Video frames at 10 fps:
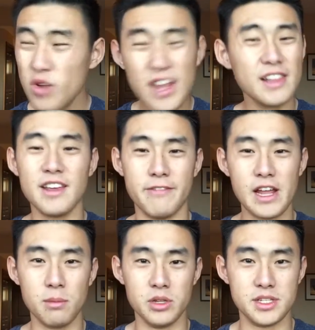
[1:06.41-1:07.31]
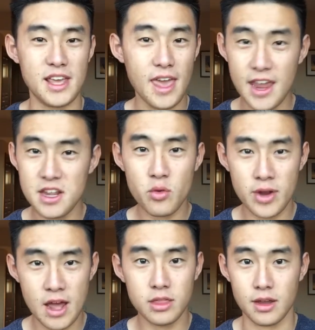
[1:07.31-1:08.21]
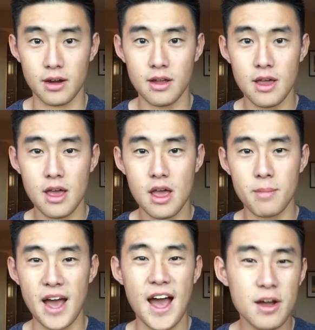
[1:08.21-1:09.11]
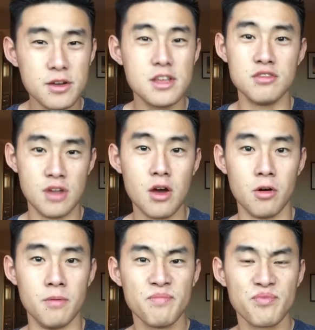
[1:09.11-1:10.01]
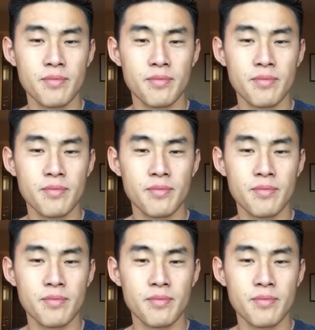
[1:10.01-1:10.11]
readily available to anyone out there, but how do you know